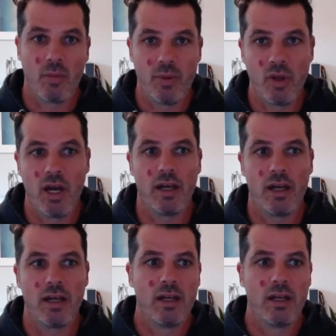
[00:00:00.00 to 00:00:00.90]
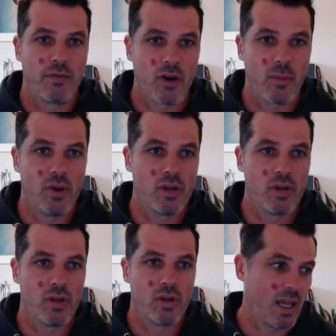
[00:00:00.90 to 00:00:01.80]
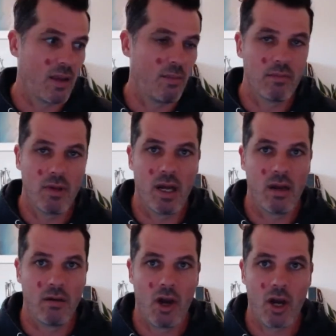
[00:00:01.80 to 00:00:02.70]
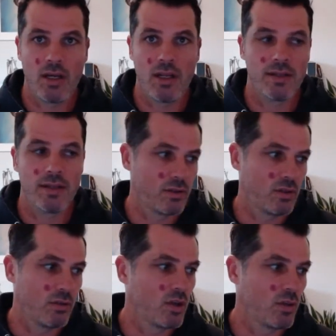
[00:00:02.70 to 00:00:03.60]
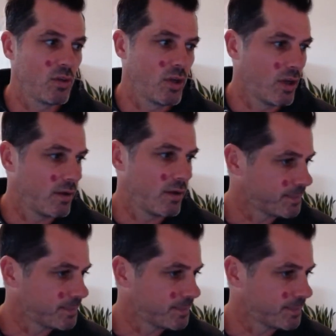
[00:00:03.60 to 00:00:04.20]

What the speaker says: computer, different computers, not the same login details, you should be good.